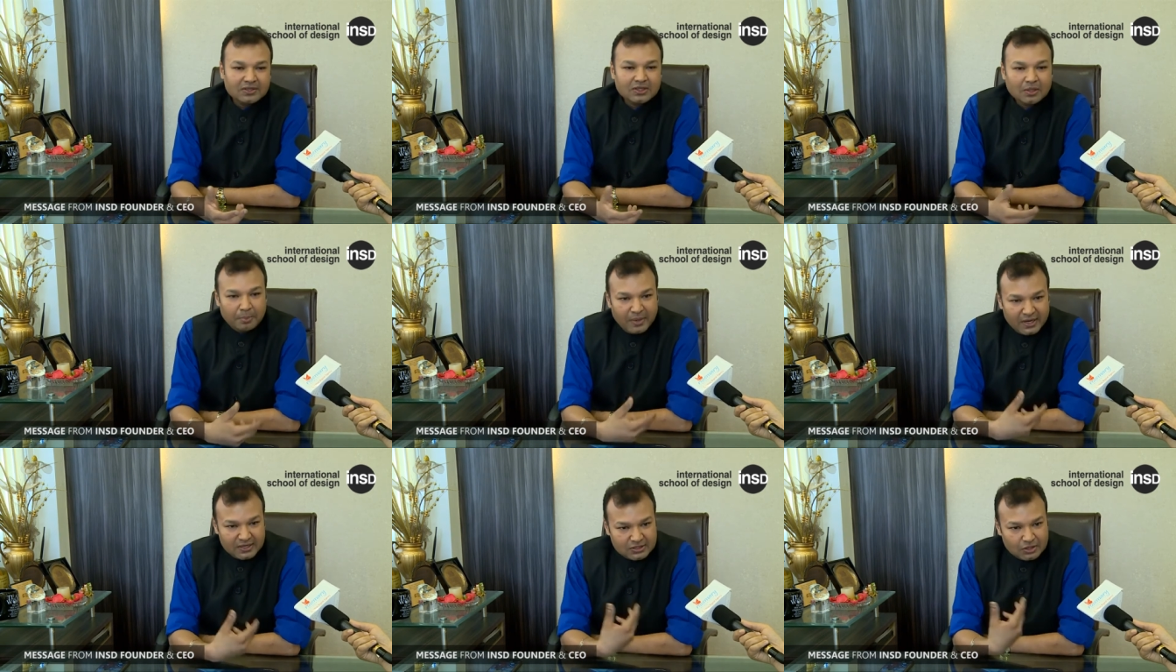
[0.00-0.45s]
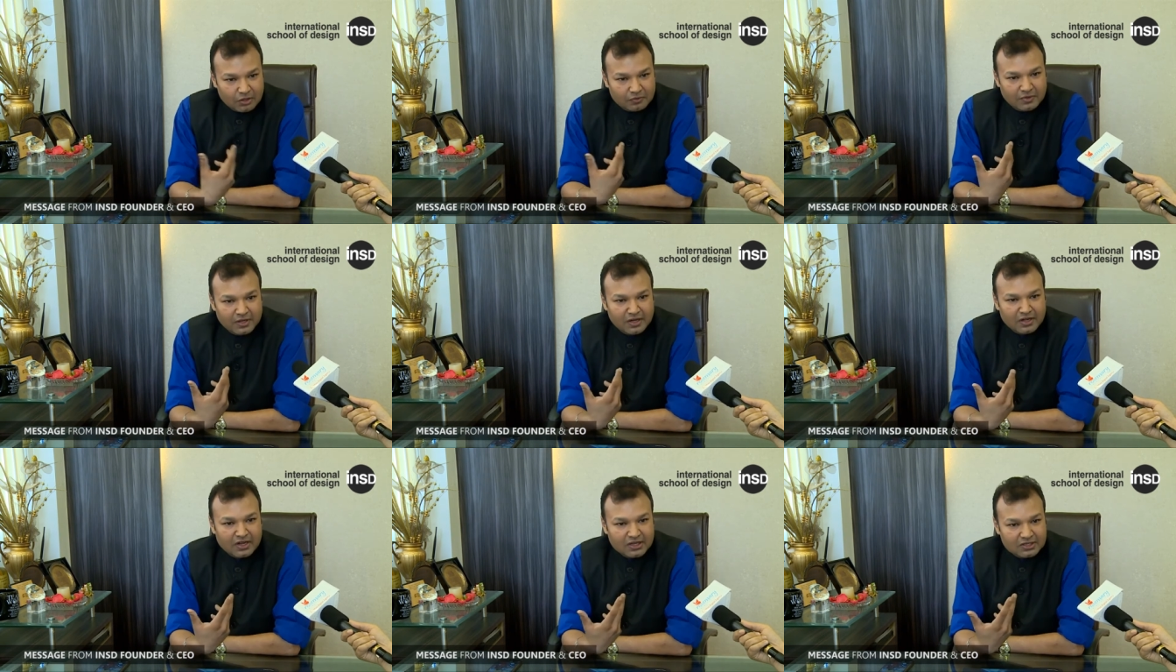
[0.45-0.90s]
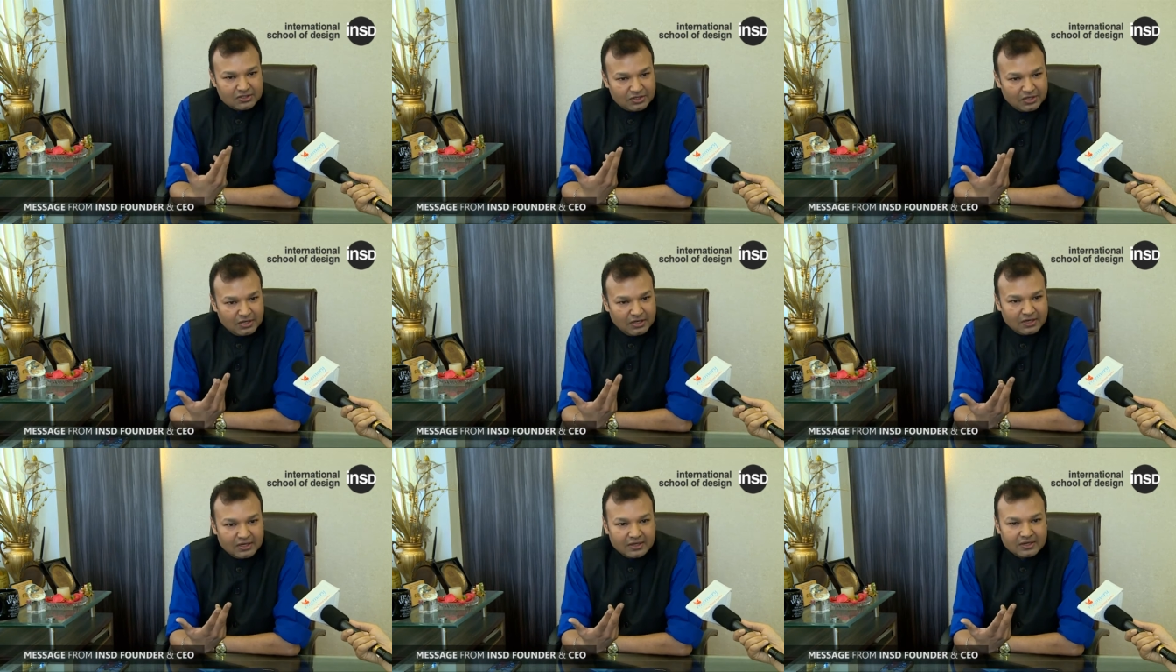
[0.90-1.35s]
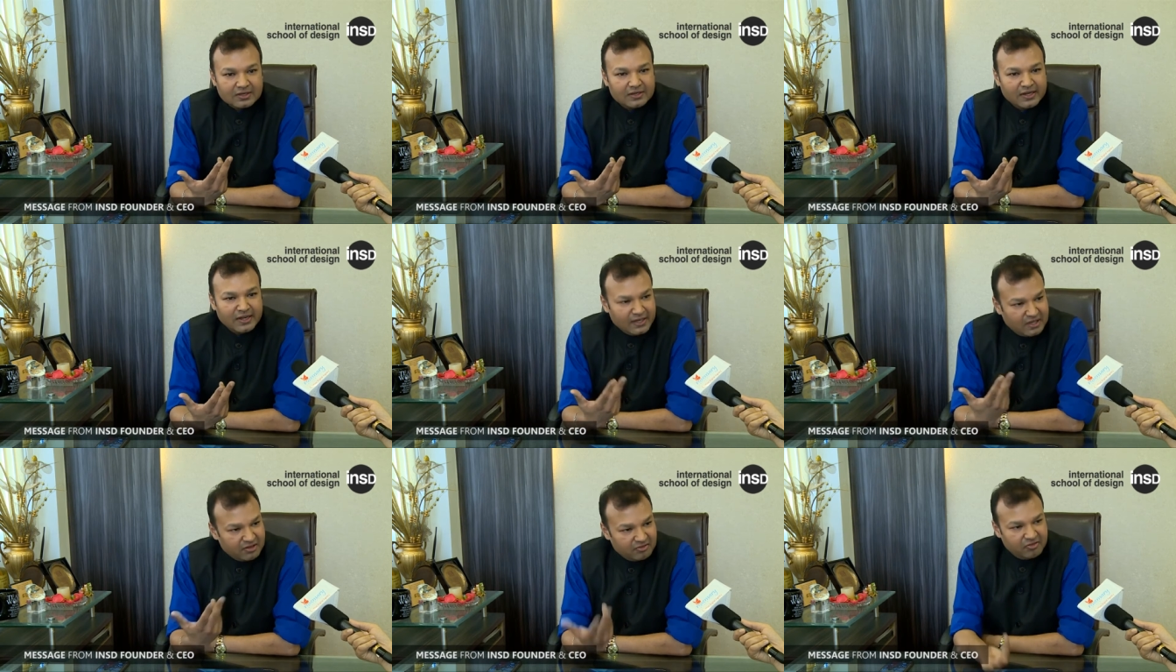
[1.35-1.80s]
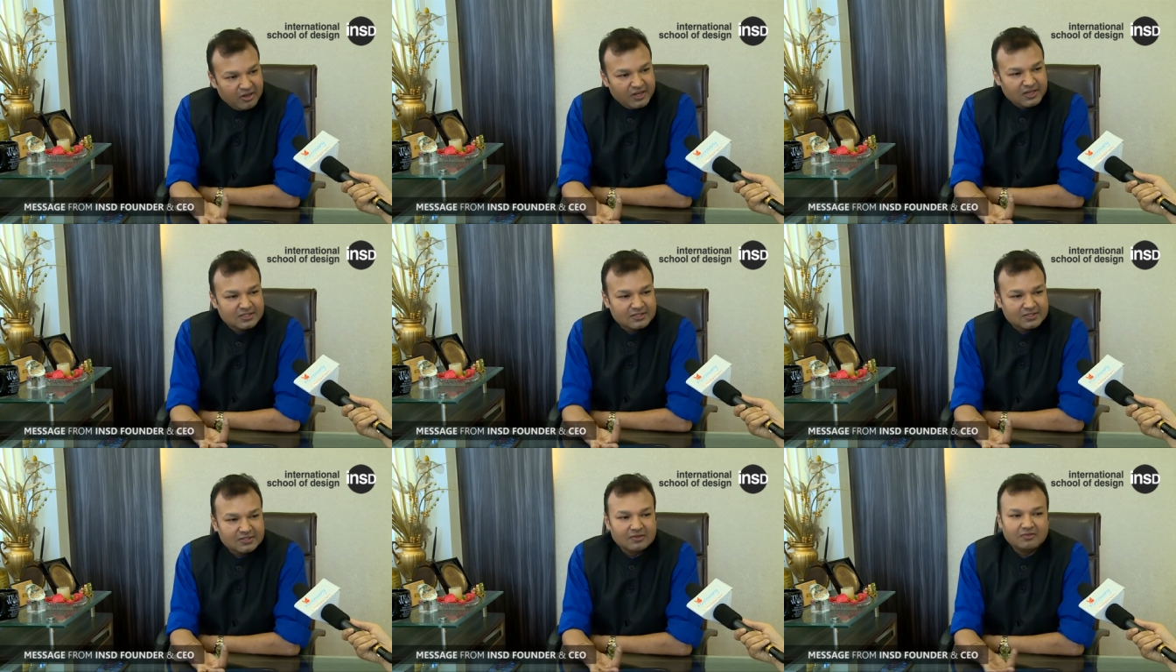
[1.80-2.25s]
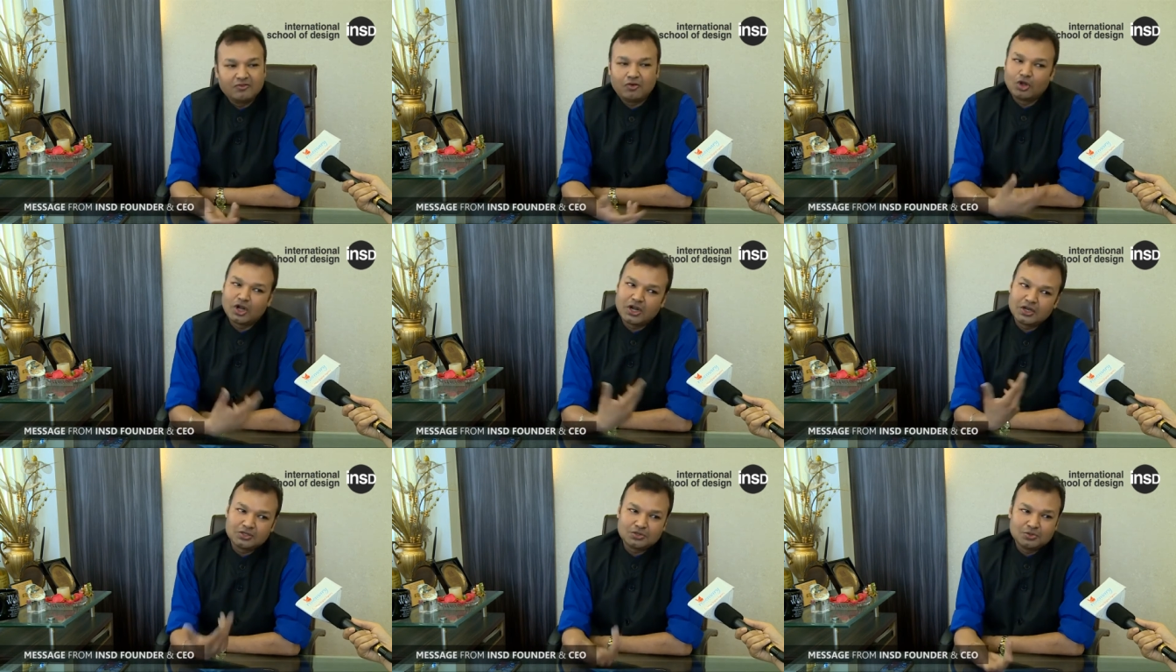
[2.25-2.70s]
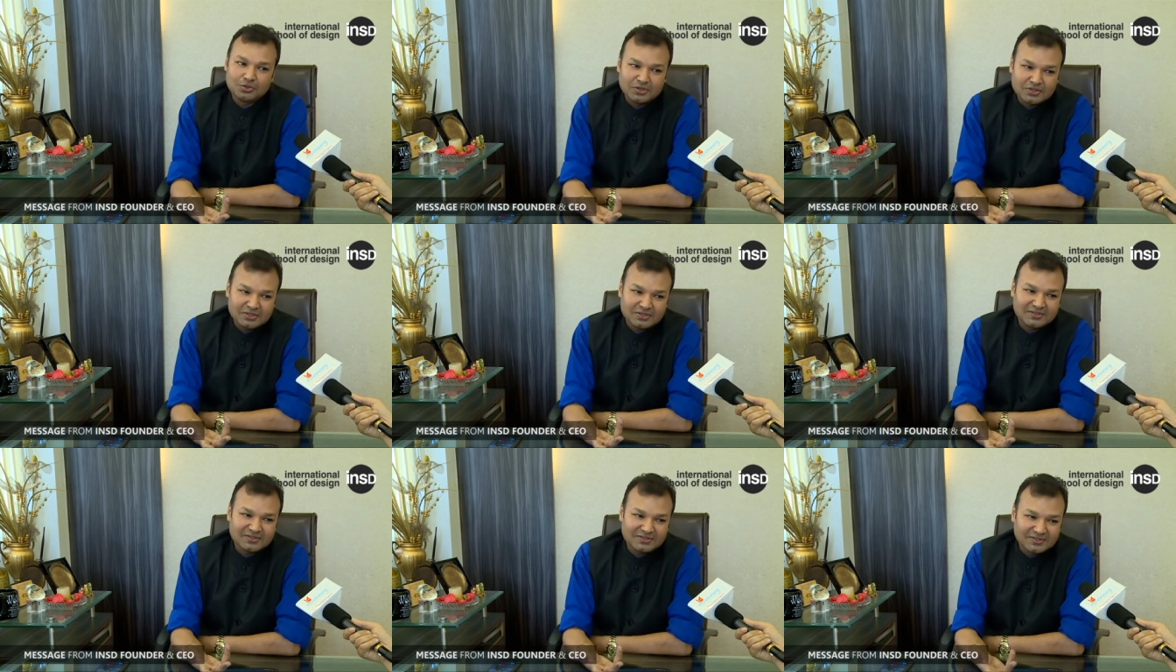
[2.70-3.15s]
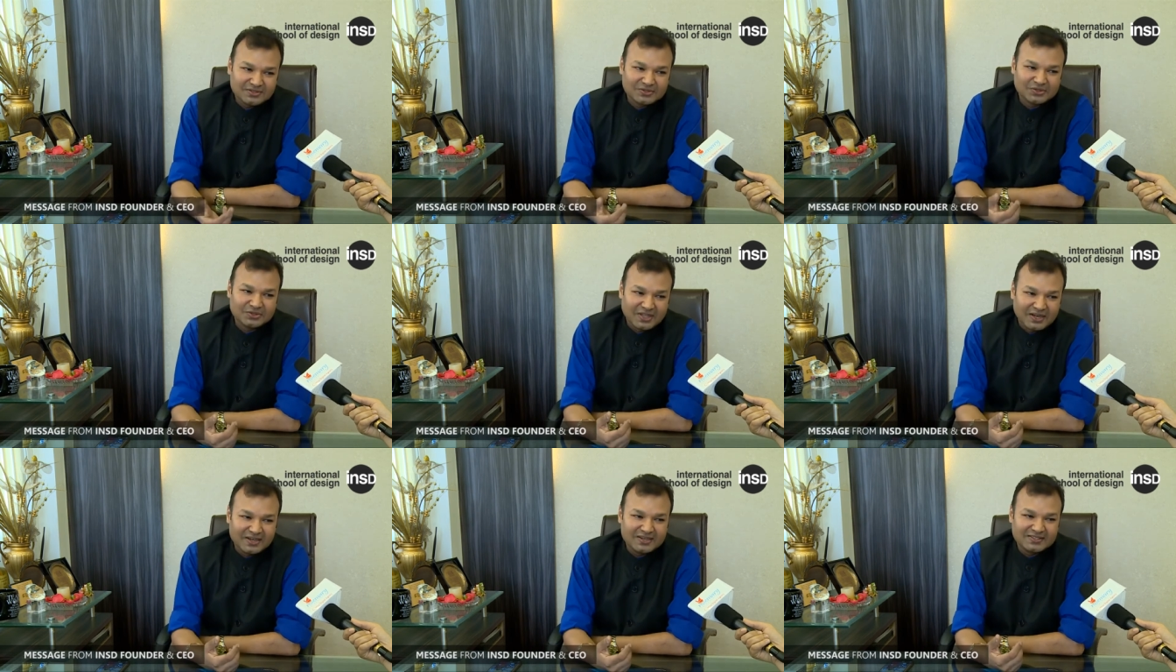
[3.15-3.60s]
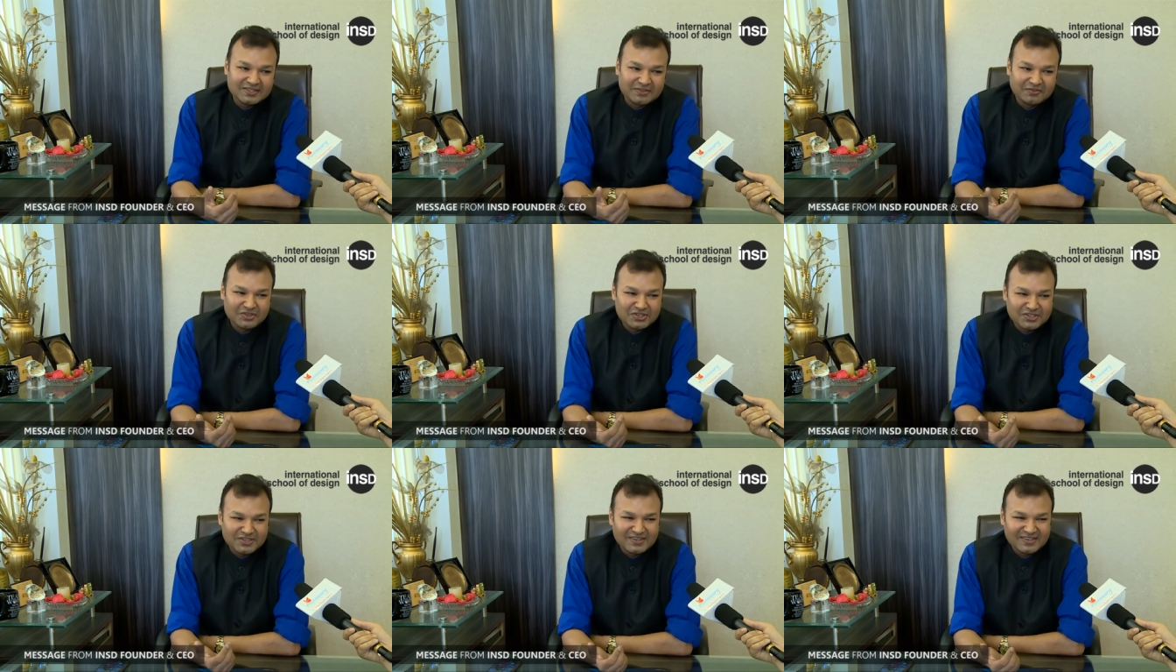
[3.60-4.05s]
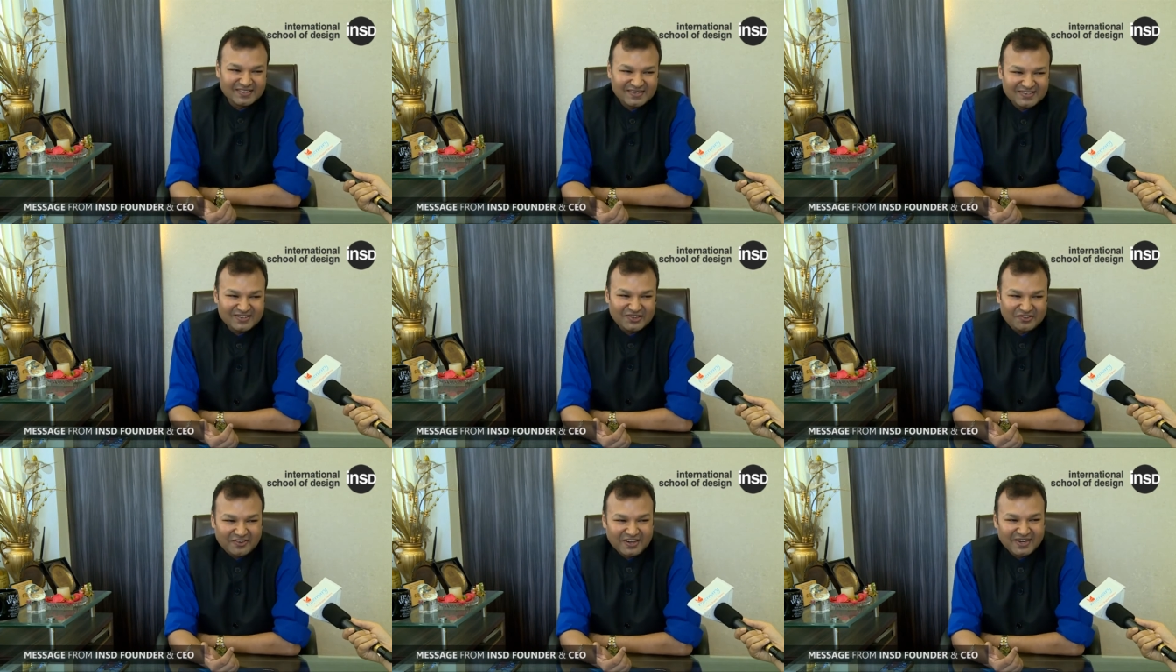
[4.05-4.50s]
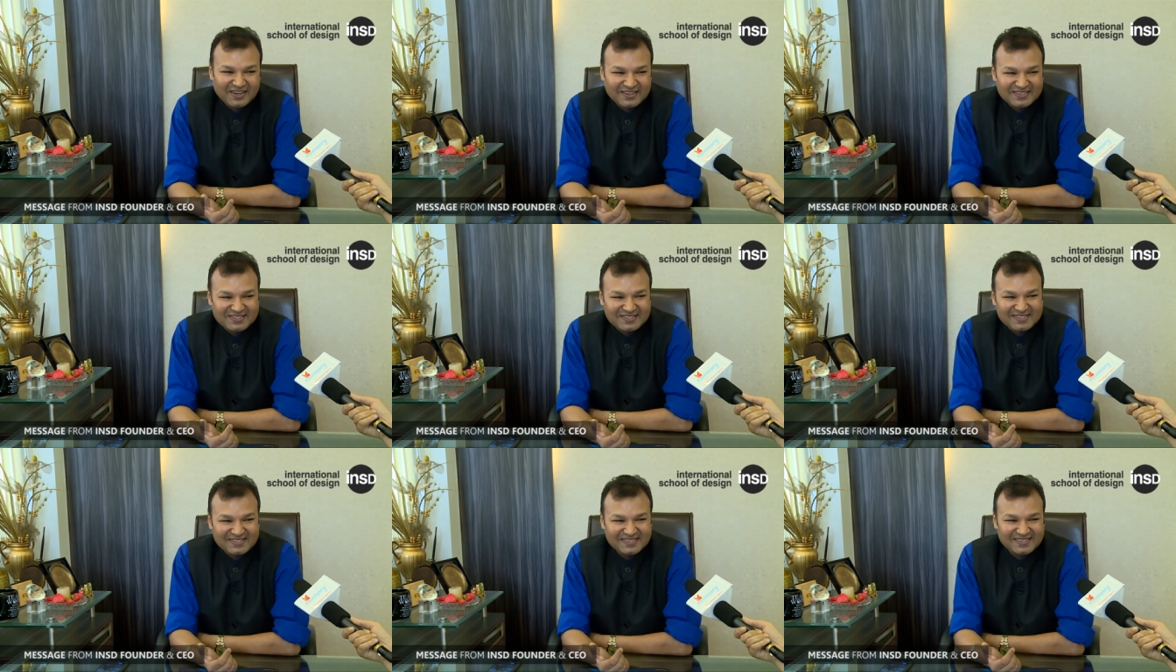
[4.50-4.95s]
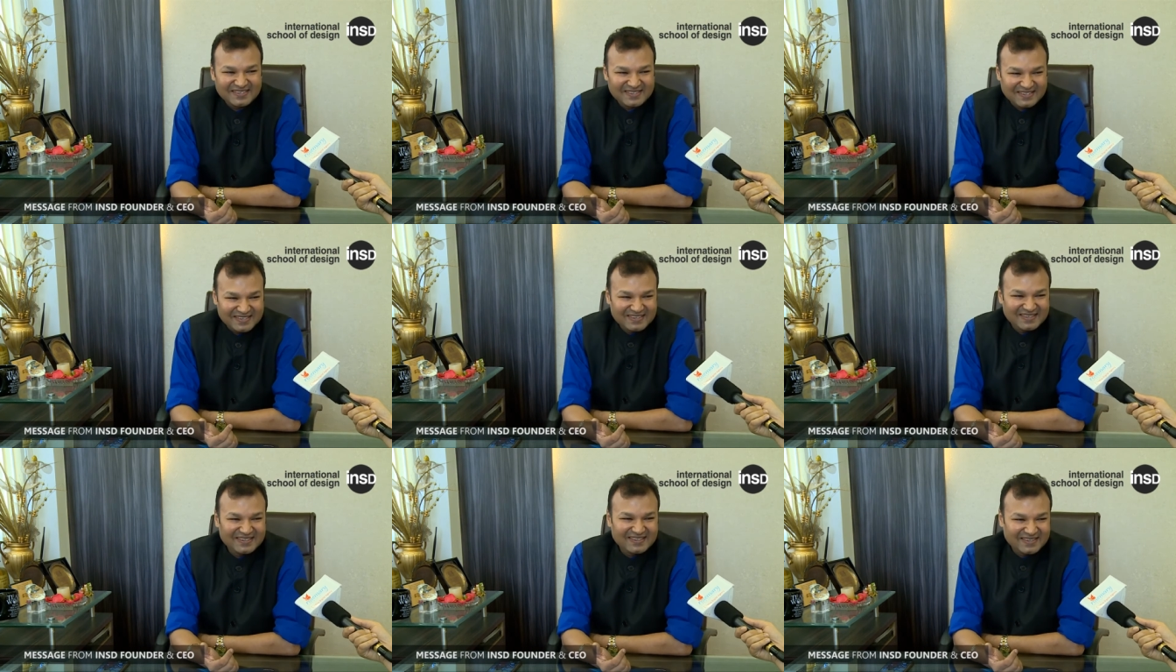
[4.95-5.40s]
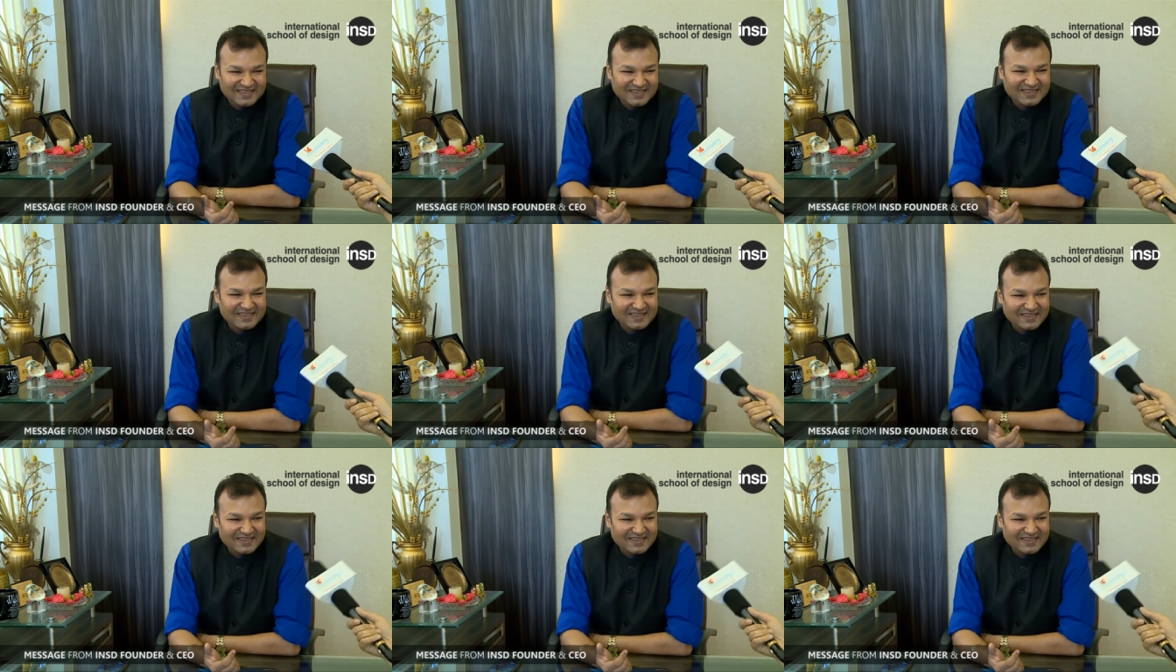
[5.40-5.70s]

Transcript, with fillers: the best of the industry interface for our students so that is the vision of INSD. Okay.